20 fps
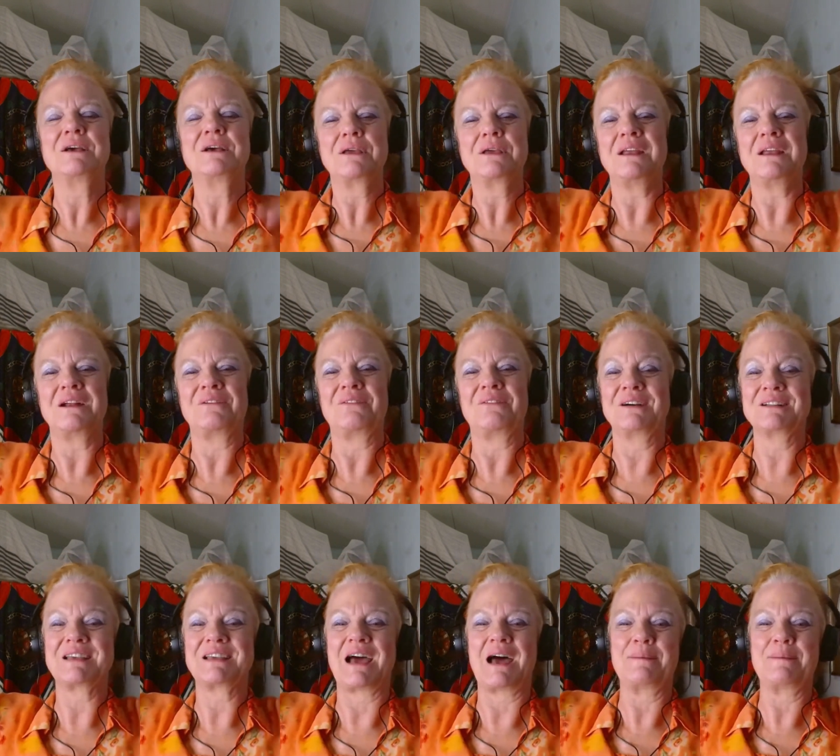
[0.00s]

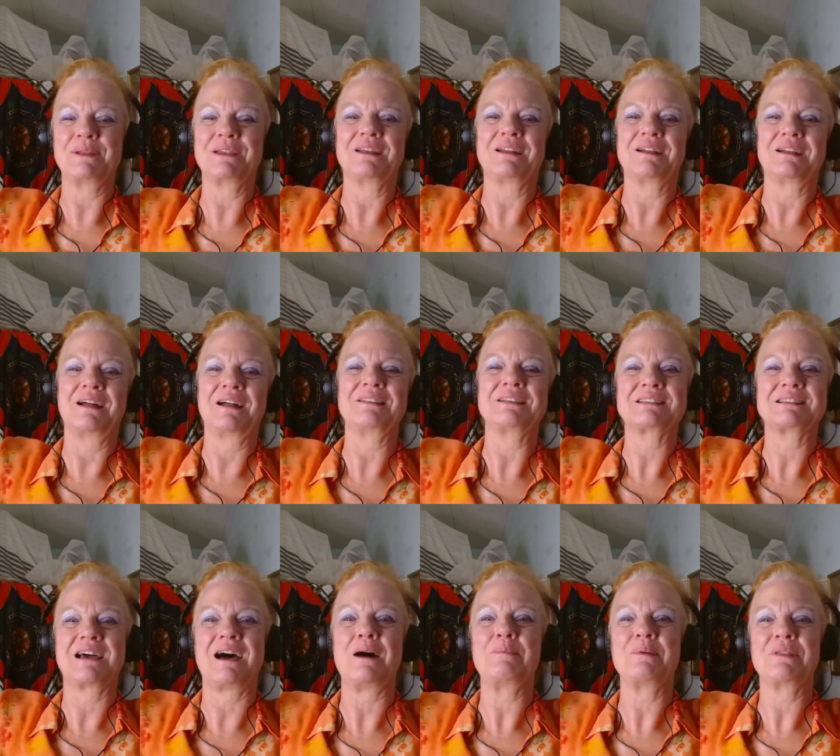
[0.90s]
what's happening on the
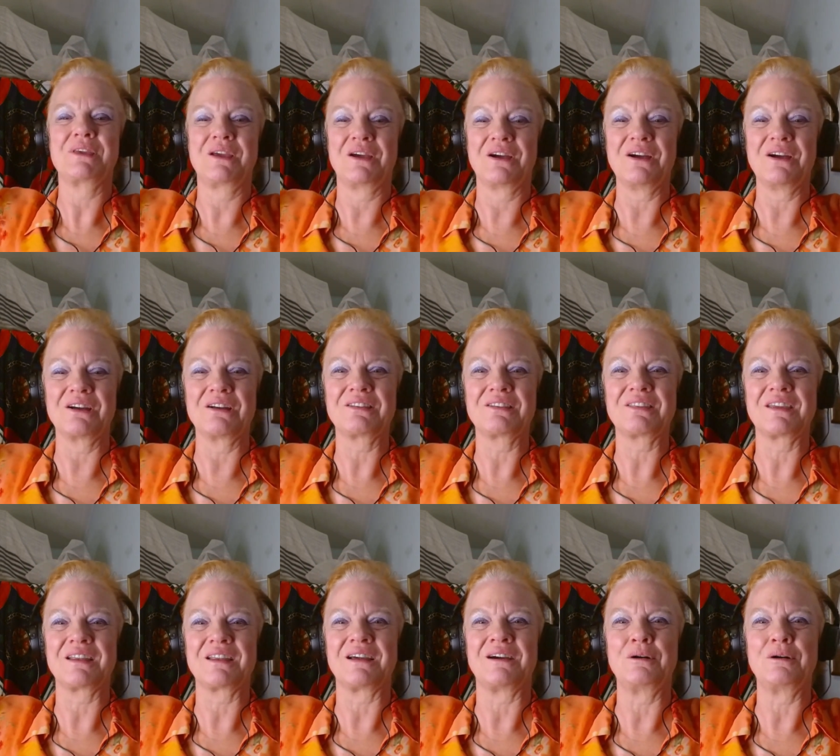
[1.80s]
top of the earth,
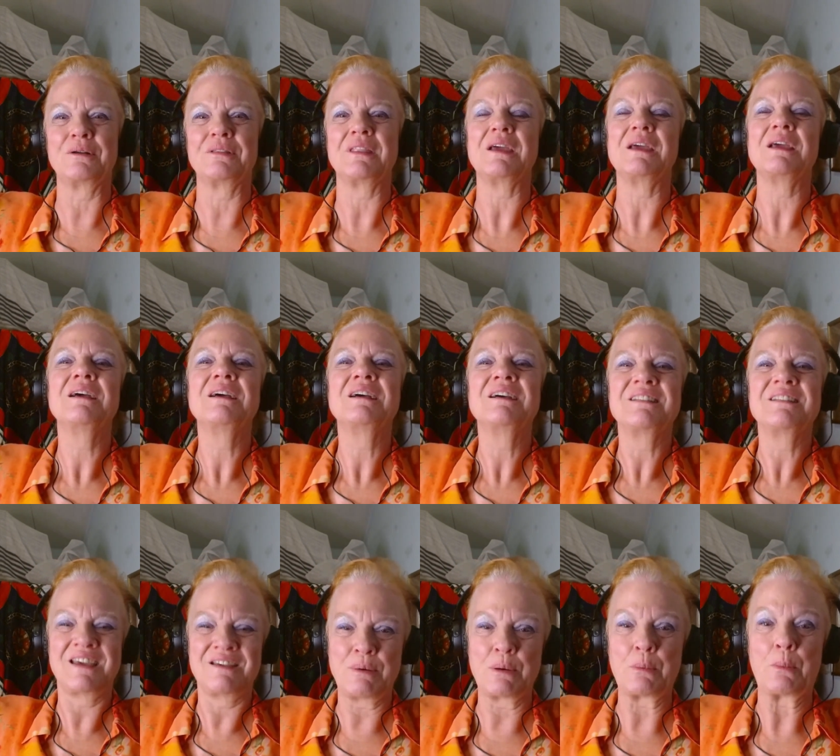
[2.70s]
and
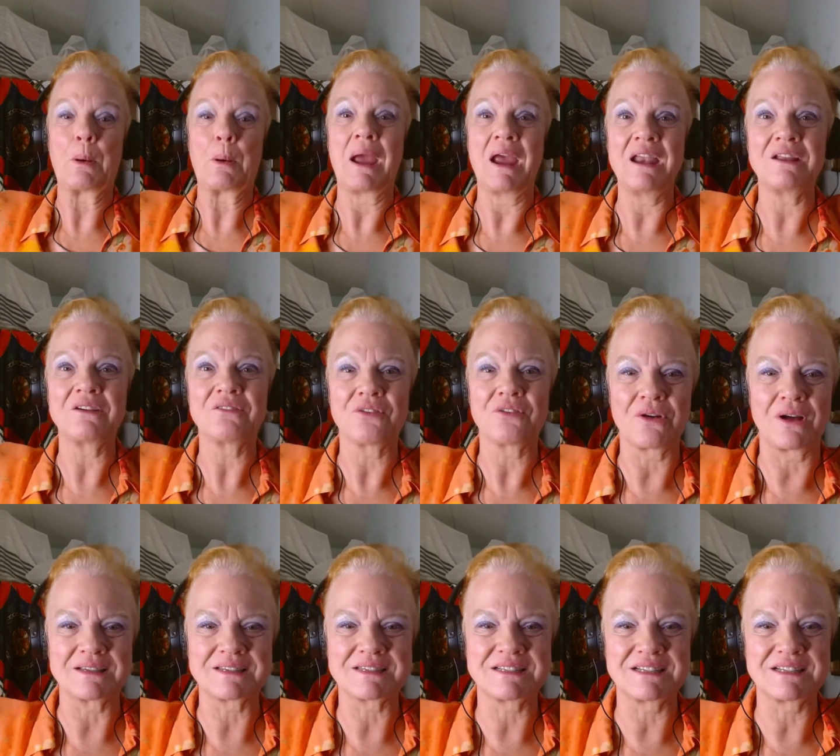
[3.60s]
they've been waiting for
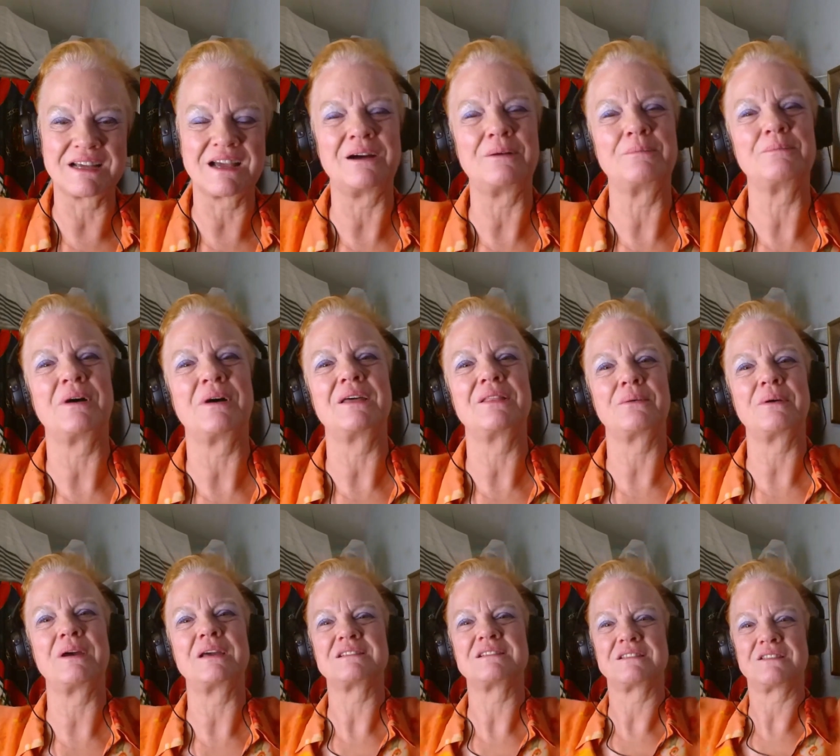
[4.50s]
us to come, by the
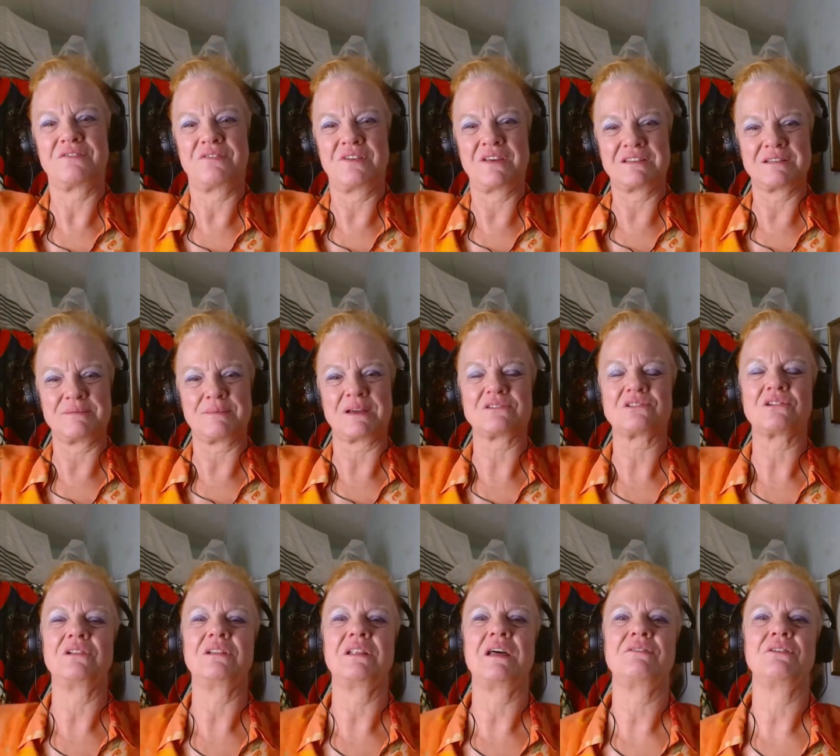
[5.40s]
way, to the fifth
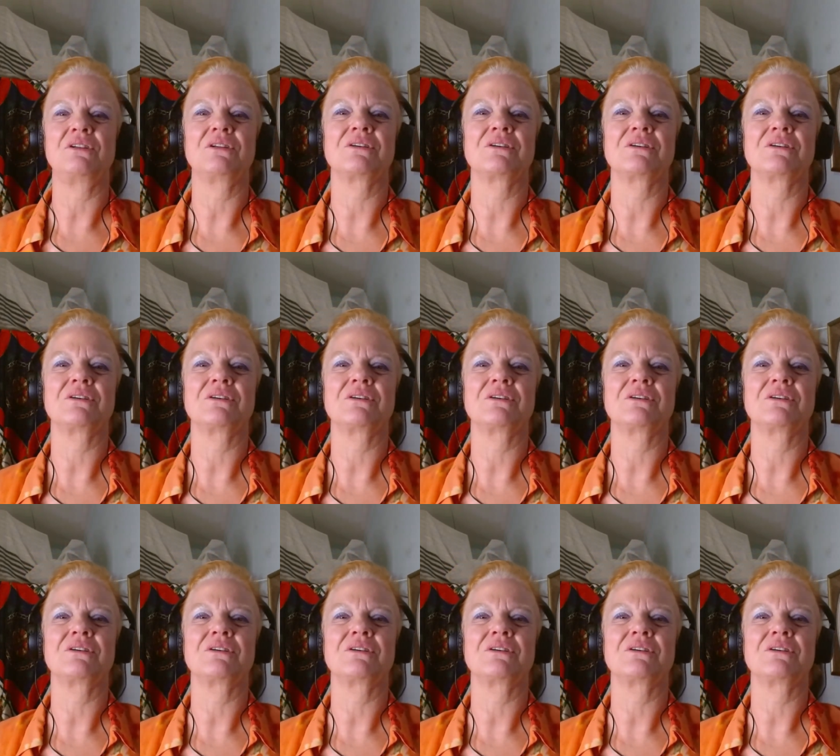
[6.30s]
dimensional level